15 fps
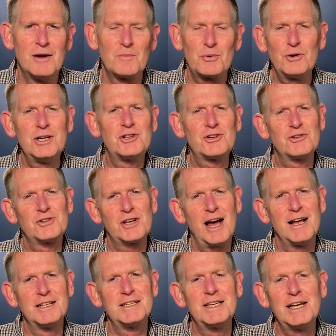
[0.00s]
Preachers
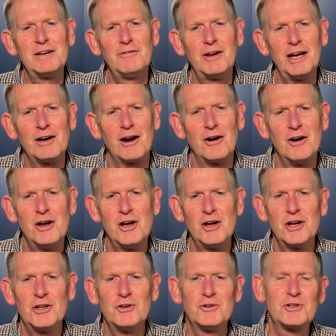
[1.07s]
on TV are
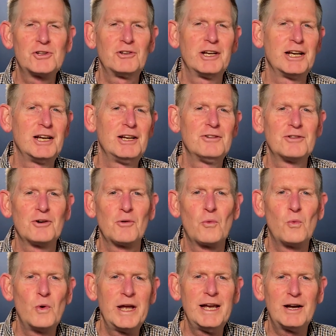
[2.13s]
usually either
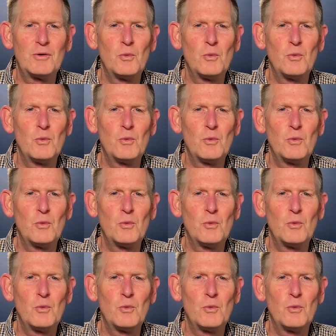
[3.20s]
weak,